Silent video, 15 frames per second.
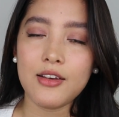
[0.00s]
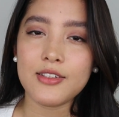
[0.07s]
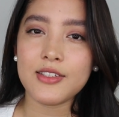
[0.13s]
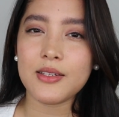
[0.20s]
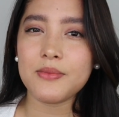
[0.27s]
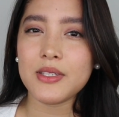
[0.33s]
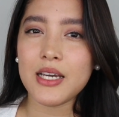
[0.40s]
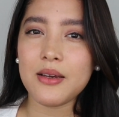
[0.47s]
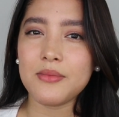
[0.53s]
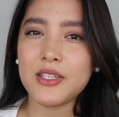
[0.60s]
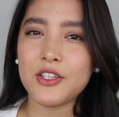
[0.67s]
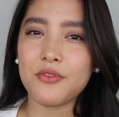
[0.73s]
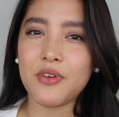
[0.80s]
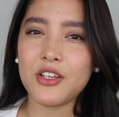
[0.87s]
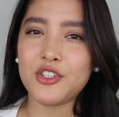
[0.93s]
Sometimes
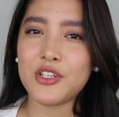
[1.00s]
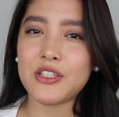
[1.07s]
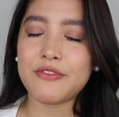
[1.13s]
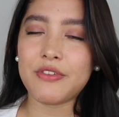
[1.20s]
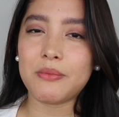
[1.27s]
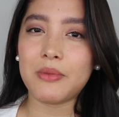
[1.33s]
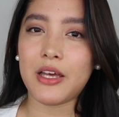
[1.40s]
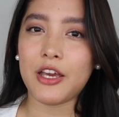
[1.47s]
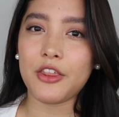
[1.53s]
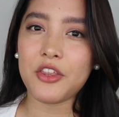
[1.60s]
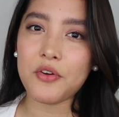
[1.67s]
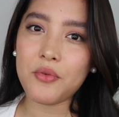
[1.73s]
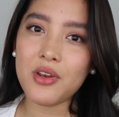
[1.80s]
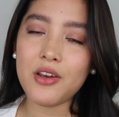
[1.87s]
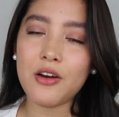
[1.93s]
it ranges from like
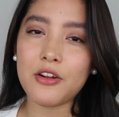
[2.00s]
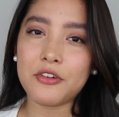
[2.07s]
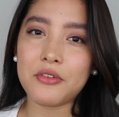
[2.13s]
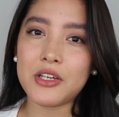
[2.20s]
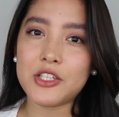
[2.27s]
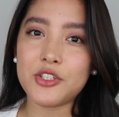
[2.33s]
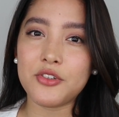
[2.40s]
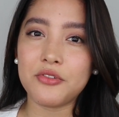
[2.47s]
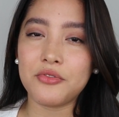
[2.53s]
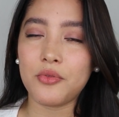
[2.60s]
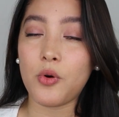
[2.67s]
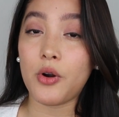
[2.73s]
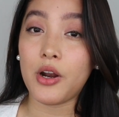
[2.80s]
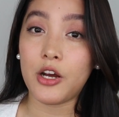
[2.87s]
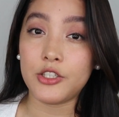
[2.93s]
$300 to
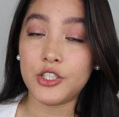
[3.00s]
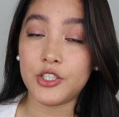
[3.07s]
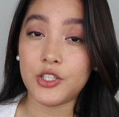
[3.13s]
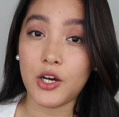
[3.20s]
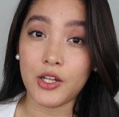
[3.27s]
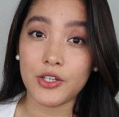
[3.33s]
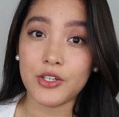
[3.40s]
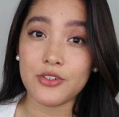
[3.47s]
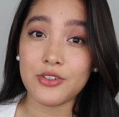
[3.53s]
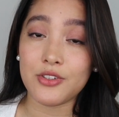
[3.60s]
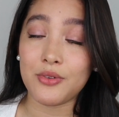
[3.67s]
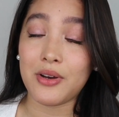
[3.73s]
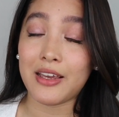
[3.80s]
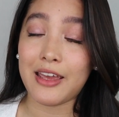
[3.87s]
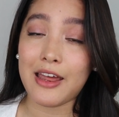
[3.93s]
$400.
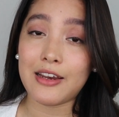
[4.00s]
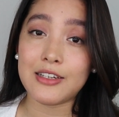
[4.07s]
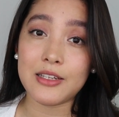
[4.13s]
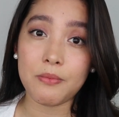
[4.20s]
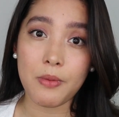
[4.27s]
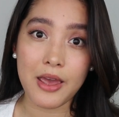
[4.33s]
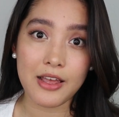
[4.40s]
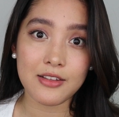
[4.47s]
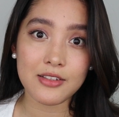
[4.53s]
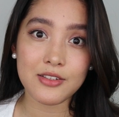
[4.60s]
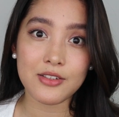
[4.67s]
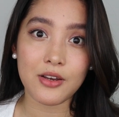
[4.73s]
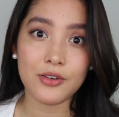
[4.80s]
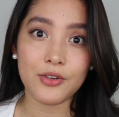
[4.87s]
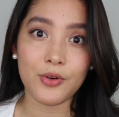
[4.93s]
So again, it
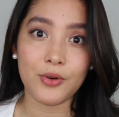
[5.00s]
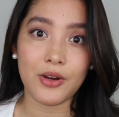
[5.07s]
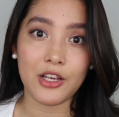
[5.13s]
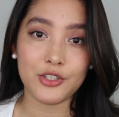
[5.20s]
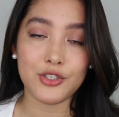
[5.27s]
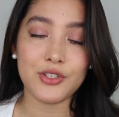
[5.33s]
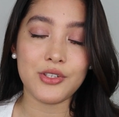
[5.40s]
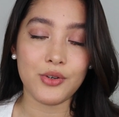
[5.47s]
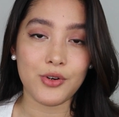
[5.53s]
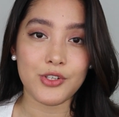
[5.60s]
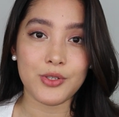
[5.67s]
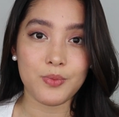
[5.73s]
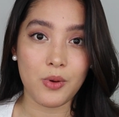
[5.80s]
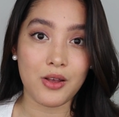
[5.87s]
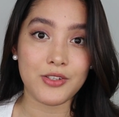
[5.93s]
depends on your agency or
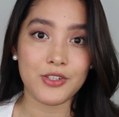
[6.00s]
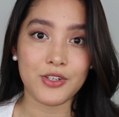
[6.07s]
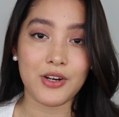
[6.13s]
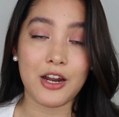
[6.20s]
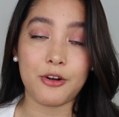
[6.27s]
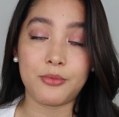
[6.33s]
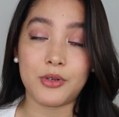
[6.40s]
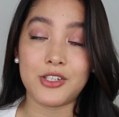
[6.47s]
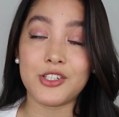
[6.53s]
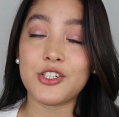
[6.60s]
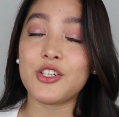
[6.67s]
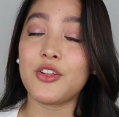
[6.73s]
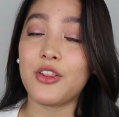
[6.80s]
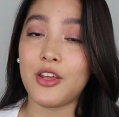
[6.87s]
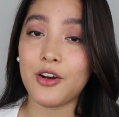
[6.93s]
sponsor how
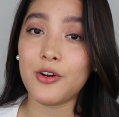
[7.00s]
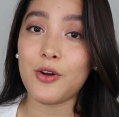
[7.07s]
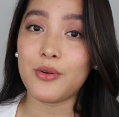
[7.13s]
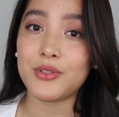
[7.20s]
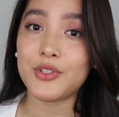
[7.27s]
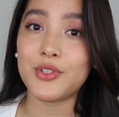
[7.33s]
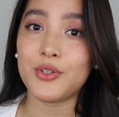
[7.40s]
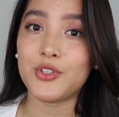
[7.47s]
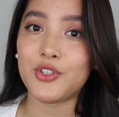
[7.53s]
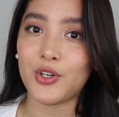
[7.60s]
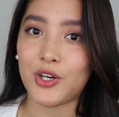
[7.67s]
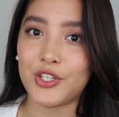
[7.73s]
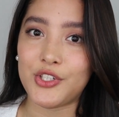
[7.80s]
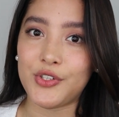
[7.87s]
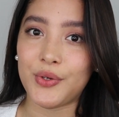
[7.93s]
much they're going to
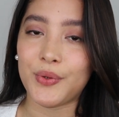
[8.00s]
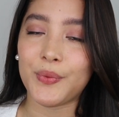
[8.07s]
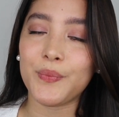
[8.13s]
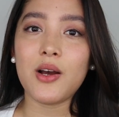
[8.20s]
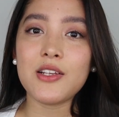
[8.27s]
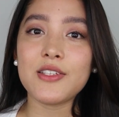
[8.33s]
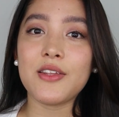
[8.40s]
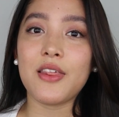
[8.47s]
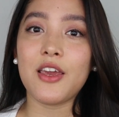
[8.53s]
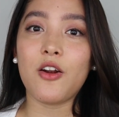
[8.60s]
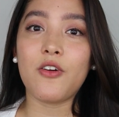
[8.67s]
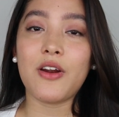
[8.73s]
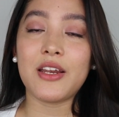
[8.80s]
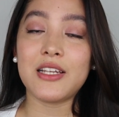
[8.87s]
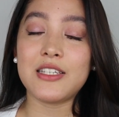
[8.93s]
charge you. Once they
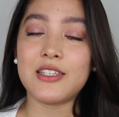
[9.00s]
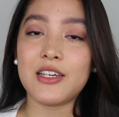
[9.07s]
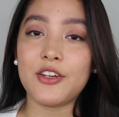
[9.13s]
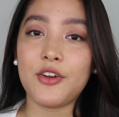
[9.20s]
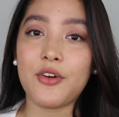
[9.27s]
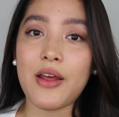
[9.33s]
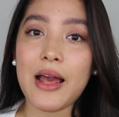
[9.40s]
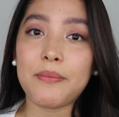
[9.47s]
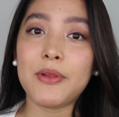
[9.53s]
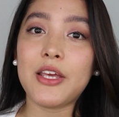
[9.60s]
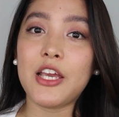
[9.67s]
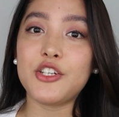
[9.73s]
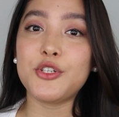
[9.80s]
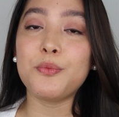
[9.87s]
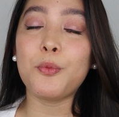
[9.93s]
already did your
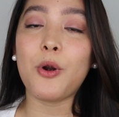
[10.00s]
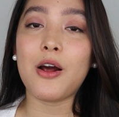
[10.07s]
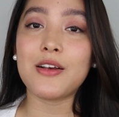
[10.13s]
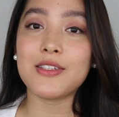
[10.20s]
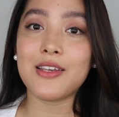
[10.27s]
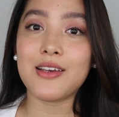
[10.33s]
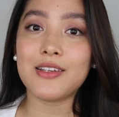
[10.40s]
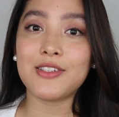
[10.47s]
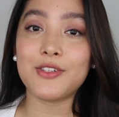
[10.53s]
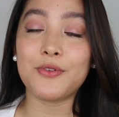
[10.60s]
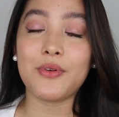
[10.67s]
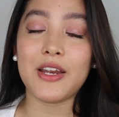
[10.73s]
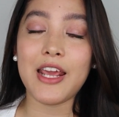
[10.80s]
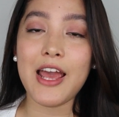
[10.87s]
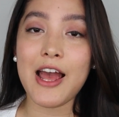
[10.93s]
application process,
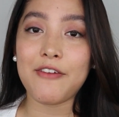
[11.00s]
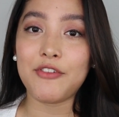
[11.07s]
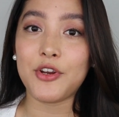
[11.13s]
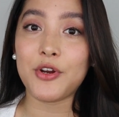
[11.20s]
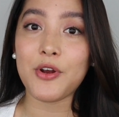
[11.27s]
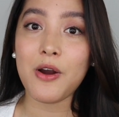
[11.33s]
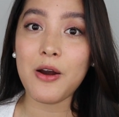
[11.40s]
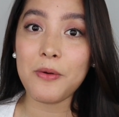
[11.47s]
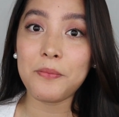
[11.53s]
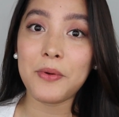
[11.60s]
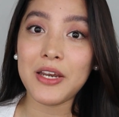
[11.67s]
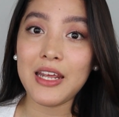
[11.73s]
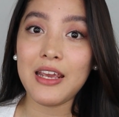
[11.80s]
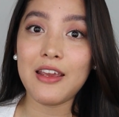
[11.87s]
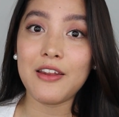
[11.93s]
you already have your
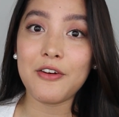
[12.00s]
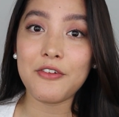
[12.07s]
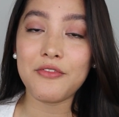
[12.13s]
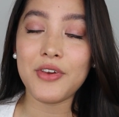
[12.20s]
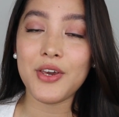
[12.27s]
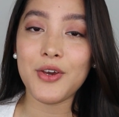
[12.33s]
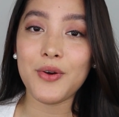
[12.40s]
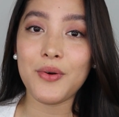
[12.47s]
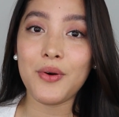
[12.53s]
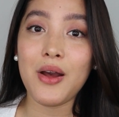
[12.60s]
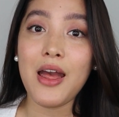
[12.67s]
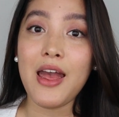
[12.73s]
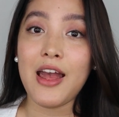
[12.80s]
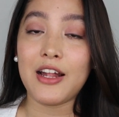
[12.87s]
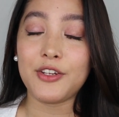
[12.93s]
company interview,
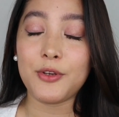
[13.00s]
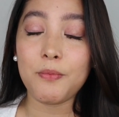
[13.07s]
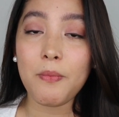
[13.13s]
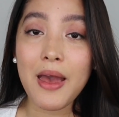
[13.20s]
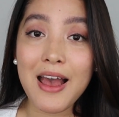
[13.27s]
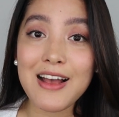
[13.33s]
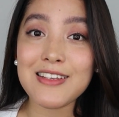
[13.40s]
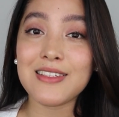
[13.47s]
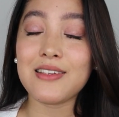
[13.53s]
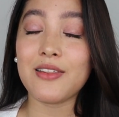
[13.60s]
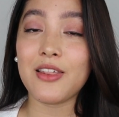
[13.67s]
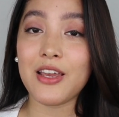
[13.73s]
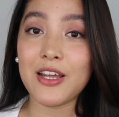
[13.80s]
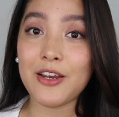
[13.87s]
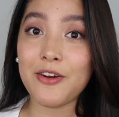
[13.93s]
and you passed
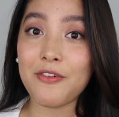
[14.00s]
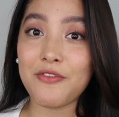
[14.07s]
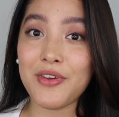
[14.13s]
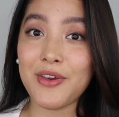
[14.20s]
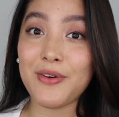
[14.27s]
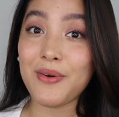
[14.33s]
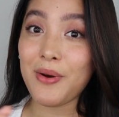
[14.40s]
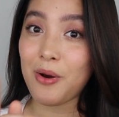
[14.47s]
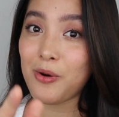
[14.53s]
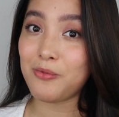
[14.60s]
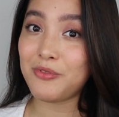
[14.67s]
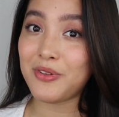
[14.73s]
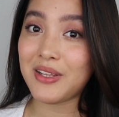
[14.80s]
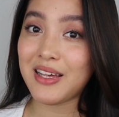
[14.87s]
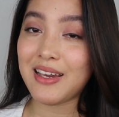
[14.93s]
the interview,
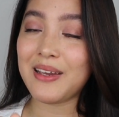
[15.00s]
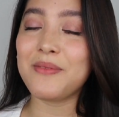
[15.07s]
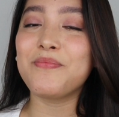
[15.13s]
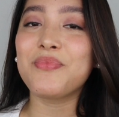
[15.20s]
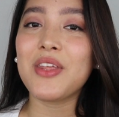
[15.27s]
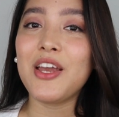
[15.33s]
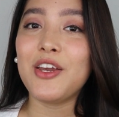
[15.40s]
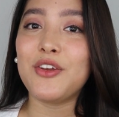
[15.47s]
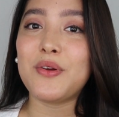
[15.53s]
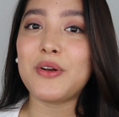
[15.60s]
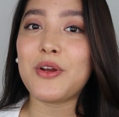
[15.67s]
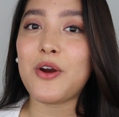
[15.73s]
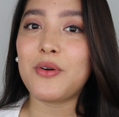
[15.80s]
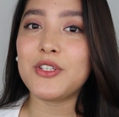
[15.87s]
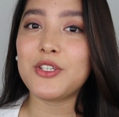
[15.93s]
hopefully,
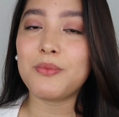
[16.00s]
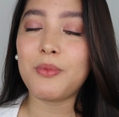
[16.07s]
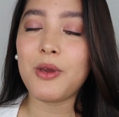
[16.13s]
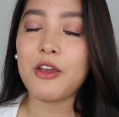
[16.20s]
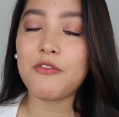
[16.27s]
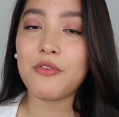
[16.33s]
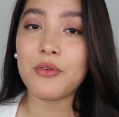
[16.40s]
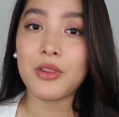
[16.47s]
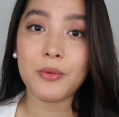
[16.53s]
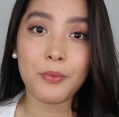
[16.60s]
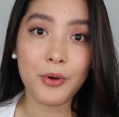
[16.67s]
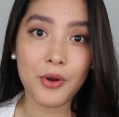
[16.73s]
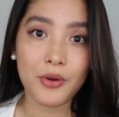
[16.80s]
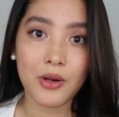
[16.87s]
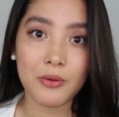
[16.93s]
you're going to pay for the
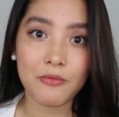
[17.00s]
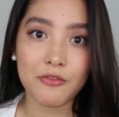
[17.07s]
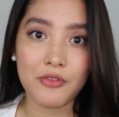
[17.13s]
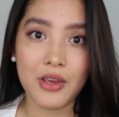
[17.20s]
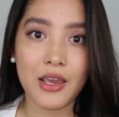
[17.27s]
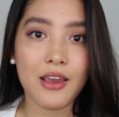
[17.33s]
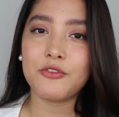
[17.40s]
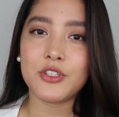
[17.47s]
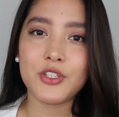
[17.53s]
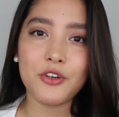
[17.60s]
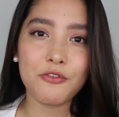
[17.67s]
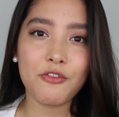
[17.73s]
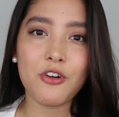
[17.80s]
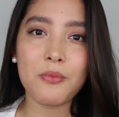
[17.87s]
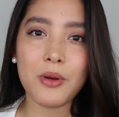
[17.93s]
program fee.
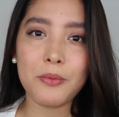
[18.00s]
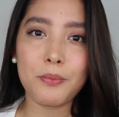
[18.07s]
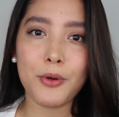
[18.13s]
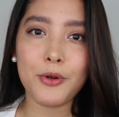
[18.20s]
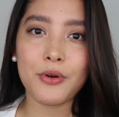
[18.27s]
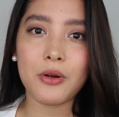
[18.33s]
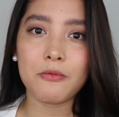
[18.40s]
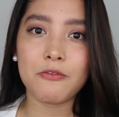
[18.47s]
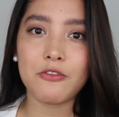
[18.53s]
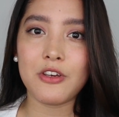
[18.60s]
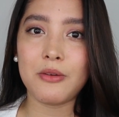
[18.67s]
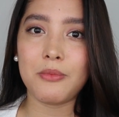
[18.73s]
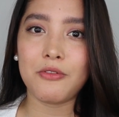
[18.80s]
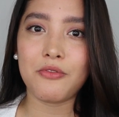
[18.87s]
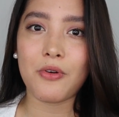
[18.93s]
So for my program
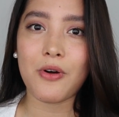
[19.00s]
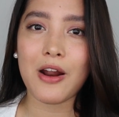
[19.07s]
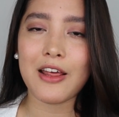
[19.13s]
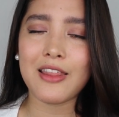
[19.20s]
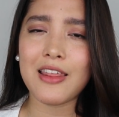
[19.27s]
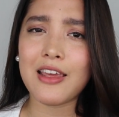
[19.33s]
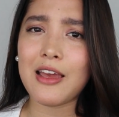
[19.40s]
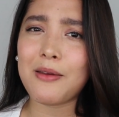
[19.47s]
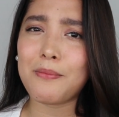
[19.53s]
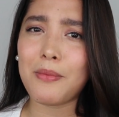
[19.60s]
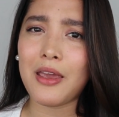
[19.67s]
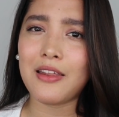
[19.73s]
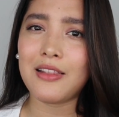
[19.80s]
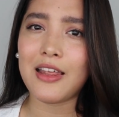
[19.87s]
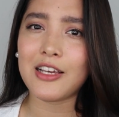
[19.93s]
fee before, I think I
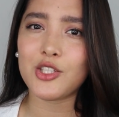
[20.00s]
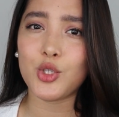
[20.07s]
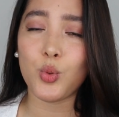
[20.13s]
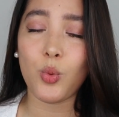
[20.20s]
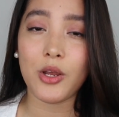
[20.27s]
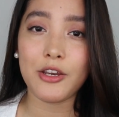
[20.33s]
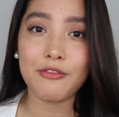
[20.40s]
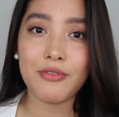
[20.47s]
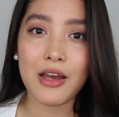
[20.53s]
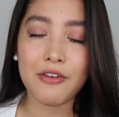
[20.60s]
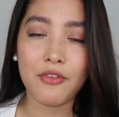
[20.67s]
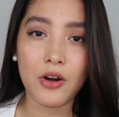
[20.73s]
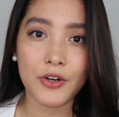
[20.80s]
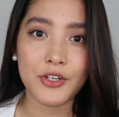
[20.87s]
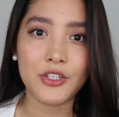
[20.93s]
paid like
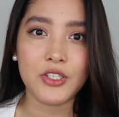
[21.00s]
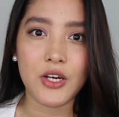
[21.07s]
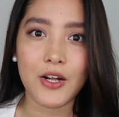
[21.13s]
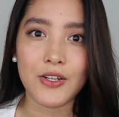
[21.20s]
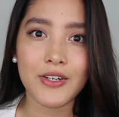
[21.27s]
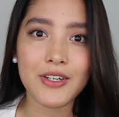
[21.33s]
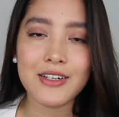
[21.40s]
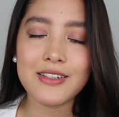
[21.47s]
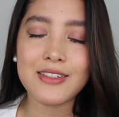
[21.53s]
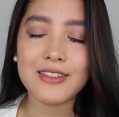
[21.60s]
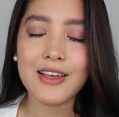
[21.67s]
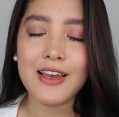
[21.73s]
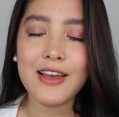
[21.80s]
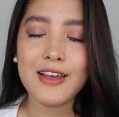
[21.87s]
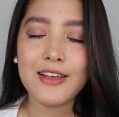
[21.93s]
$2,500.